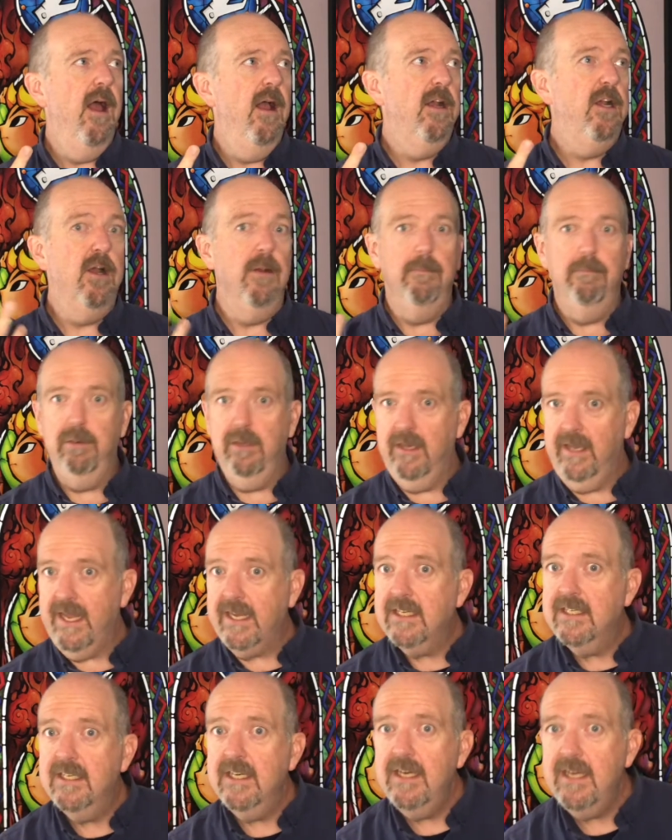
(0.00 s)

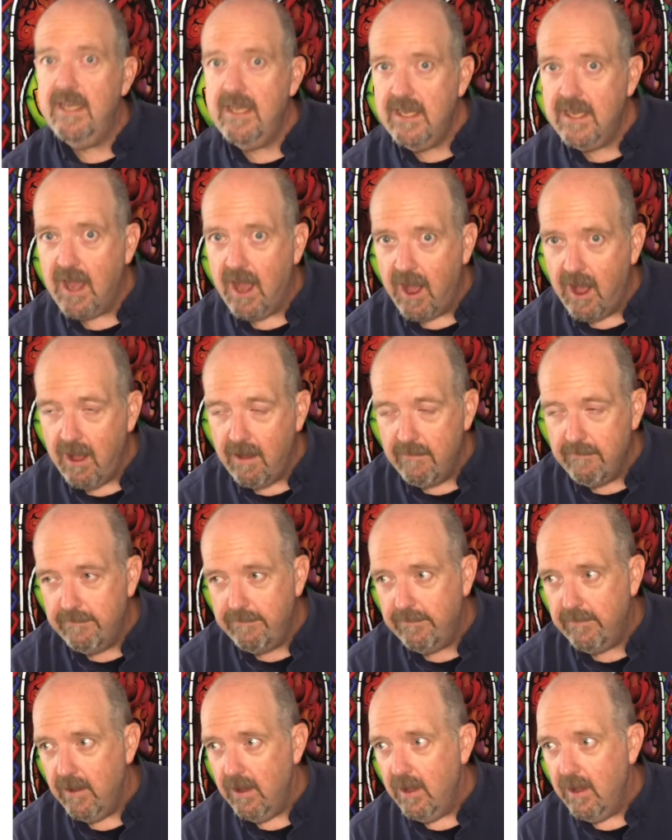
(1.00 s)
complexity of